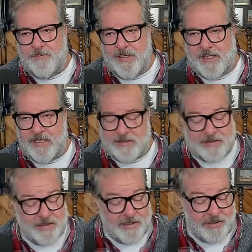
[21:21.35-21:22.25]

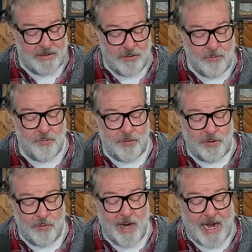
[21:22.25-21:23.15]
Because
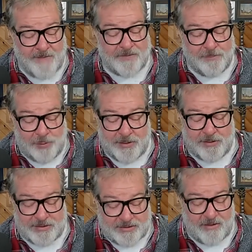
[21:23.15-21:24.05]
you have to put
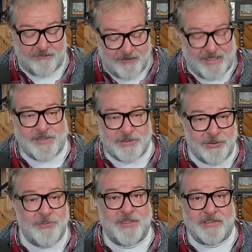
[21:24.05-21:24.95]
yourself
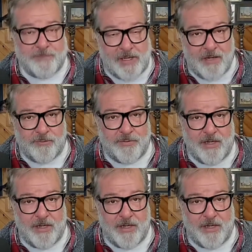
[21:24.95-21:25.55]
into this parable.